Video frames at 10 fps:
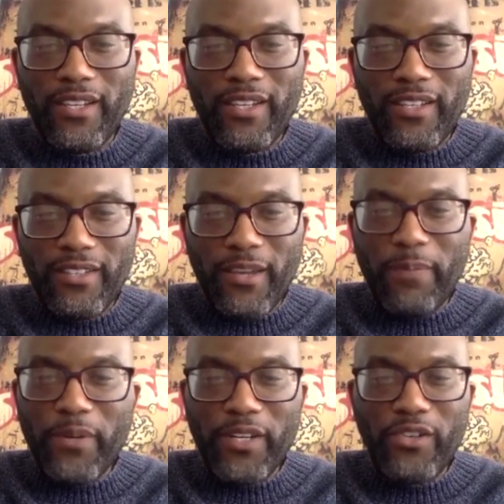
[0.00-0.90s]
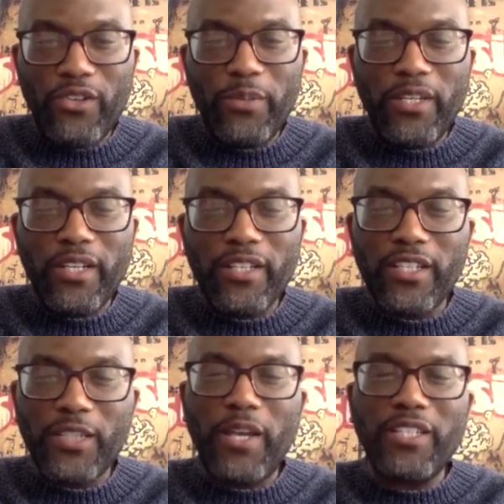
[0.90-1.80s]
They're pretty cool, because
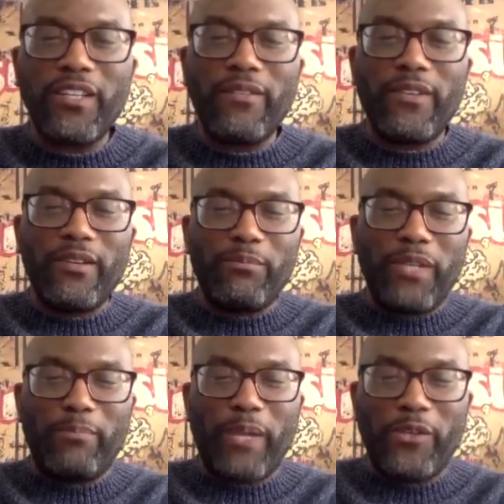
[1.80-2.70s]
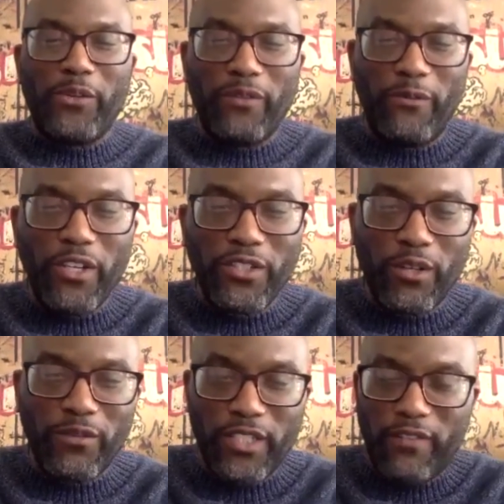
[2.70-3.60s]
especially by doing the
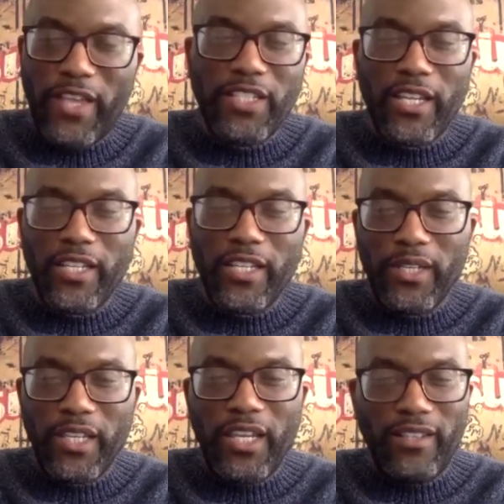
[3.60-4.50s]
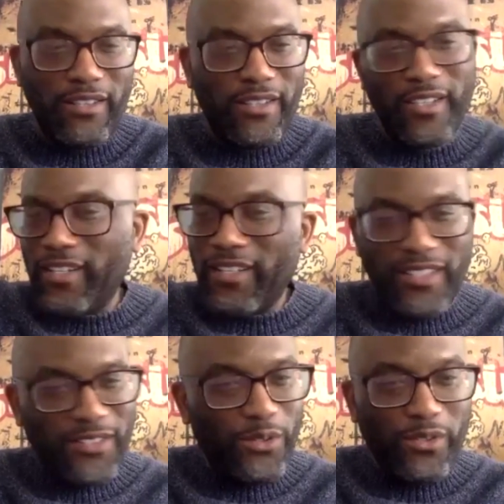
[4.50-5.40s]
voiceovers, if that's how you're being eaten,
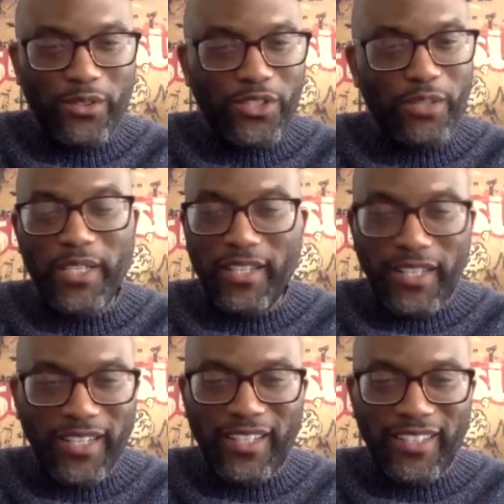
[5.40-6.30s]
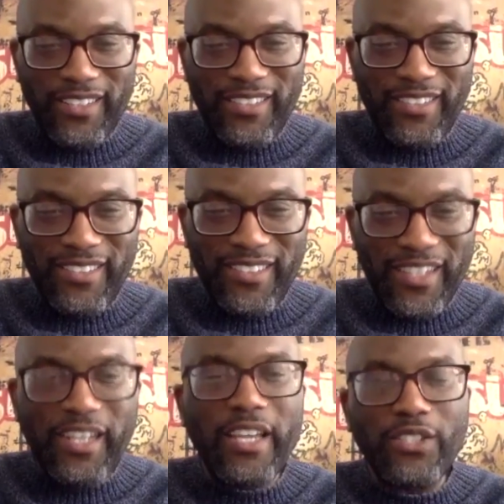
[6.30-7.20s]
you should be good.
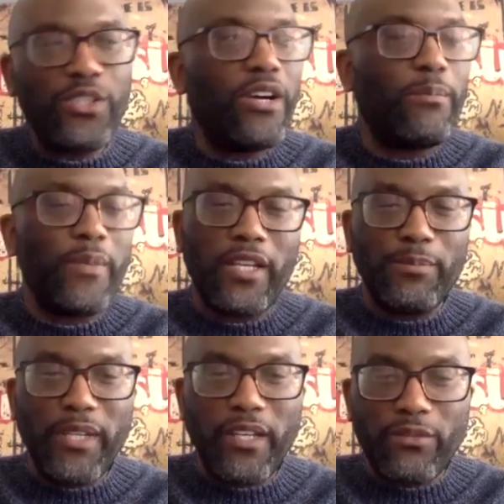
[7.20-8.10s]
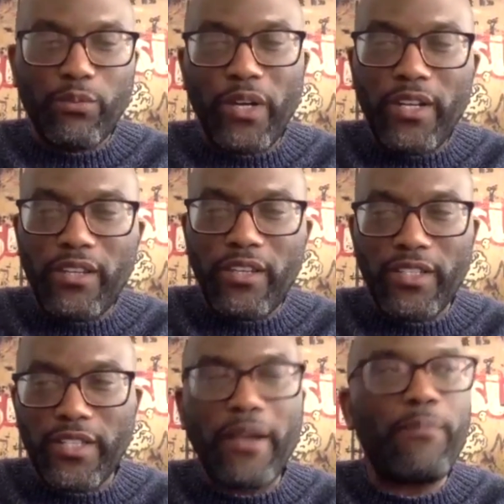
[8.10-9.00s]
Unless, because one of the
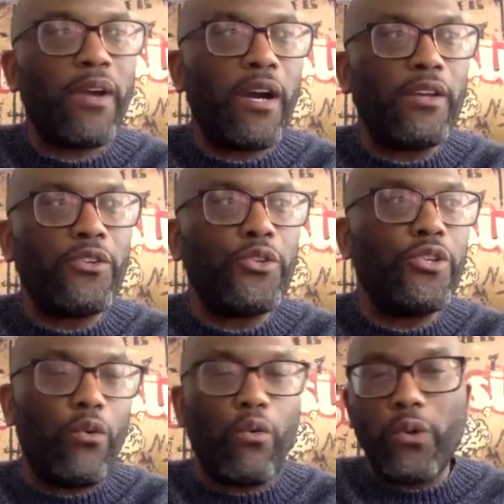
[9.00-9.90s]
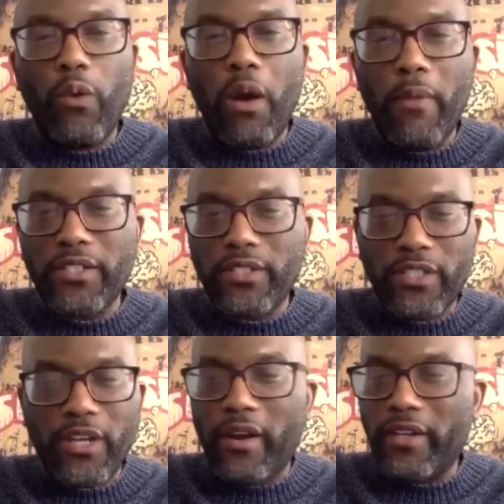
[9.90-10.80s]
things, like, the Walmarts and the
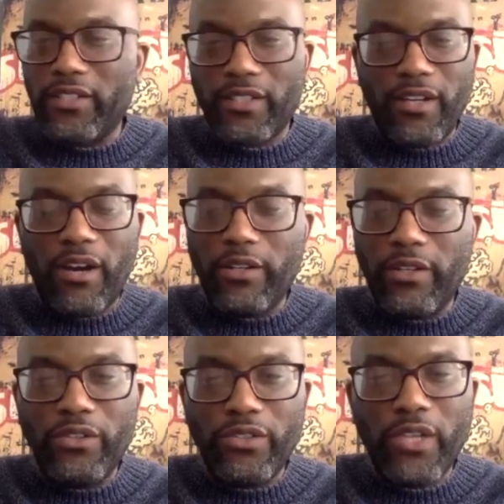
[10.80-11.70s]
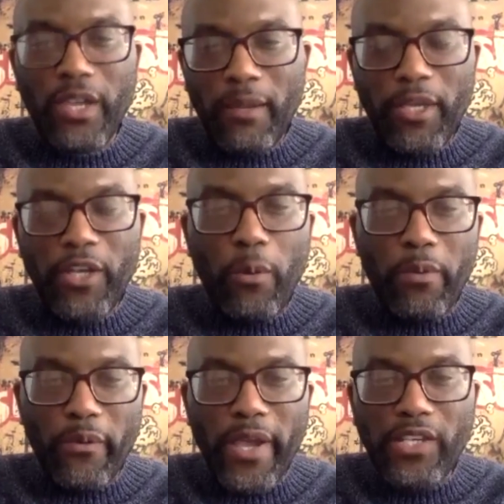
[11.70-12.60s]
Targets and all of those big
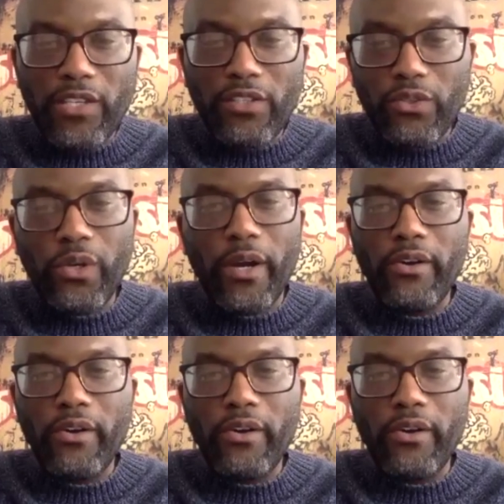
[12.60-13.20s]
corporations who